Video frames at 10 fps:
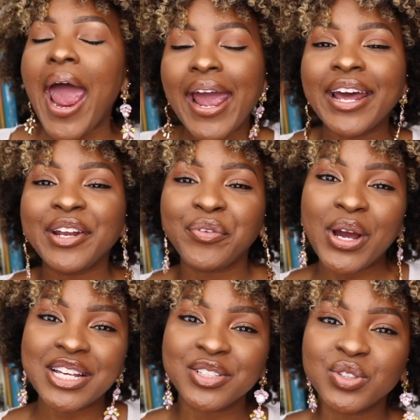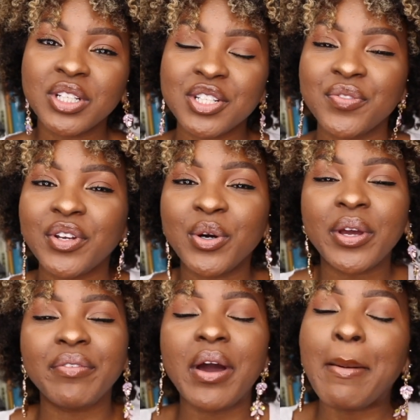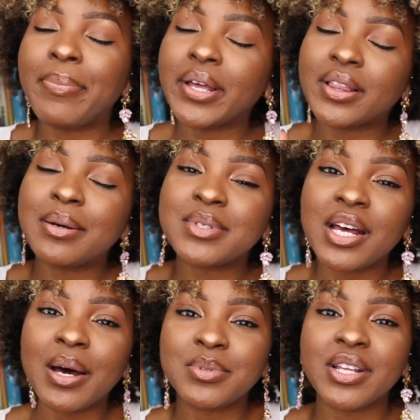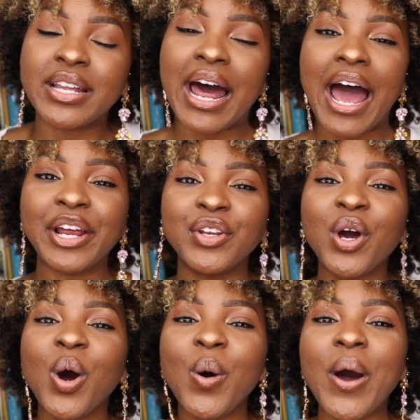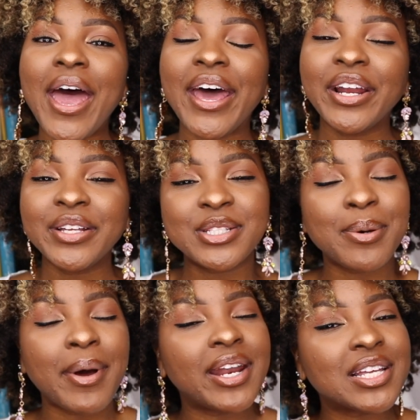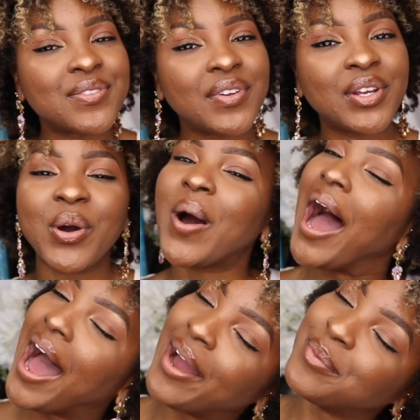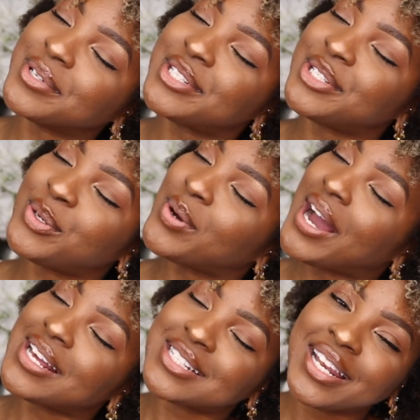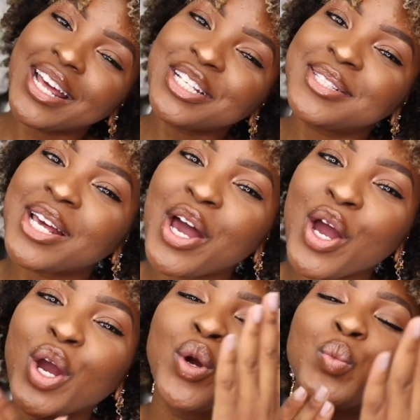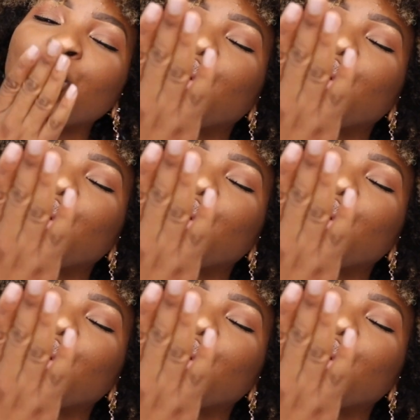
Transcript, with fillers: And if you guys enjoyed this video, give it a big thumbs up so that I know. And until my next video, I will see you guys later.